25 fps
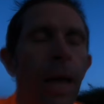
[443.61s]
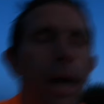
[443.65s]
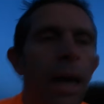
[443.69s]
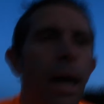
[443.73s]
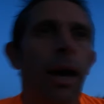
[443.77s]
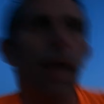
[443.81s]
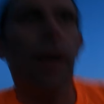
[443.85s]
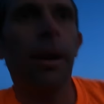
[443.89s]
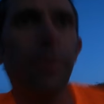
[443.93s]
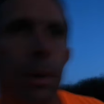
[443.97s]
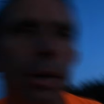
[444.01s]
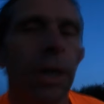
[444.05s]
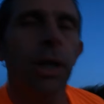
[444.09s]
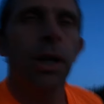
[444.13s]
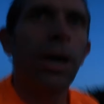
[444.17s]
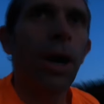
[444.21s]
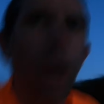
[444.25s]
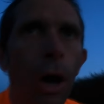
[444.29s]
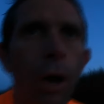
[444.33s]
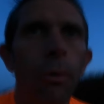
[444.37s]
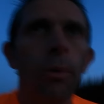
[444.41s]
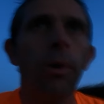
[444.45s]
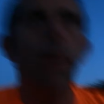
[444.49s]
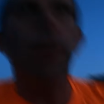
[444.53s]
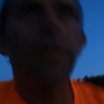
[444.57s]
I'm going to
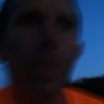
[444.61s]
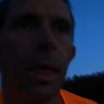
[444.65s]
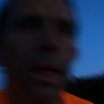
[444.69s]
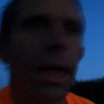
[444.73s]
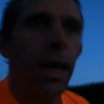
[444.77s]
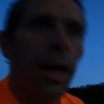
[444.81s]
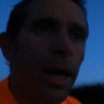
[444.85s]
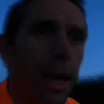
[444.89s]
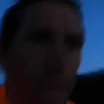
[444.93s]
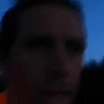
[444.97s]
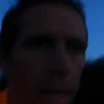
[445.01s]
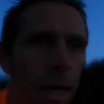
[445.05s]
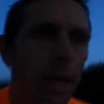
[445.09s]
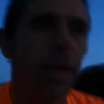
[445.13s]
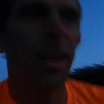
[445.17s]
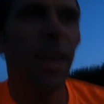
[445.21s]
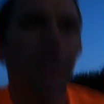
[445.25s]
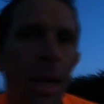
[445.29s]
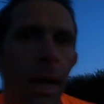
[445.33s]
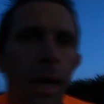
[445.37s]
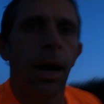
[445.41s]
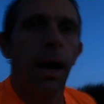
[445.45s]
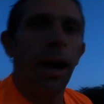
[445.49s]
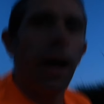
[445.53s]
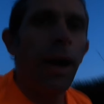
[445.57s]
go with
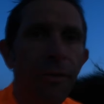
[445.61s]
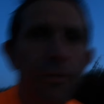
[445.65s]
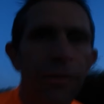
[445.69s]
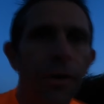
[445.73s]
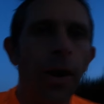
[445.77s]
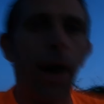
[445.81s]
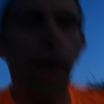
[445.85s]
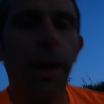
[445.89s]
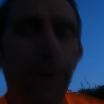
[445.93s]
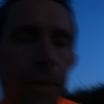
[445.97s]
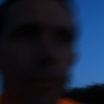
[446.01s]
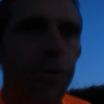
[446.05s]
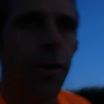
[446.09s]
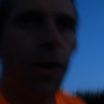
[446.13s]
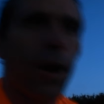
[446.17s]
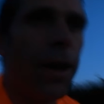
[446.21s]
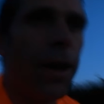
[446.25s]
High Five